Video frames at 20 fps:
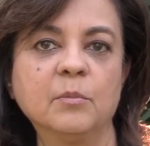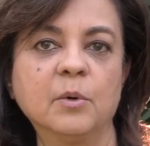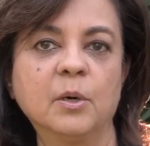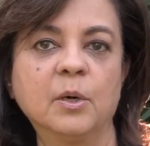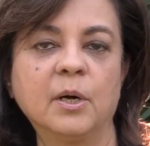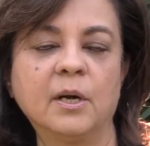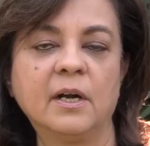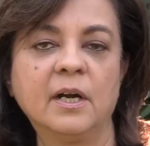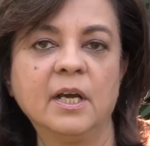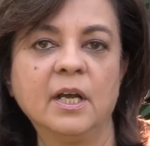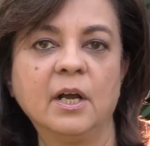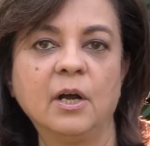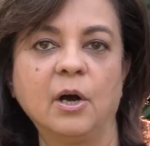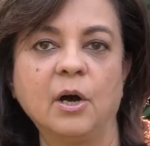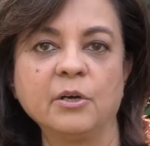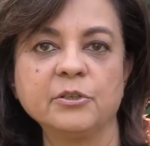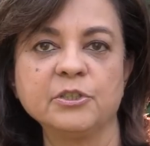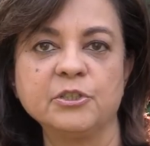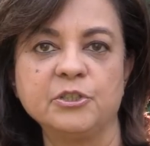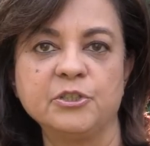more
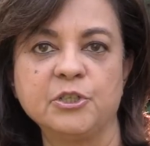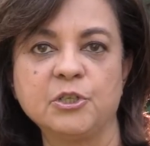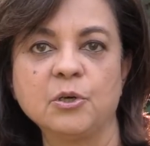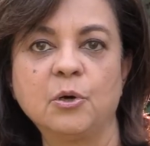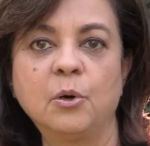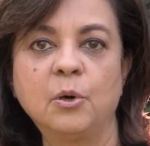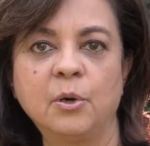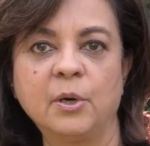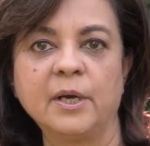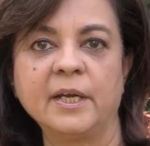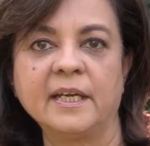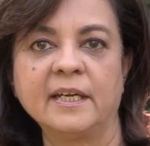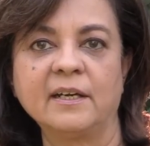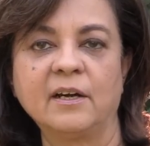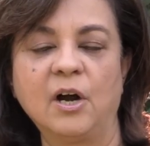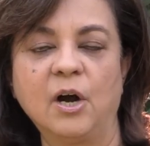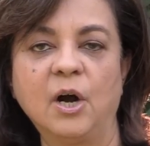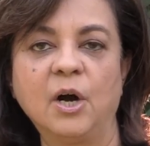on joy,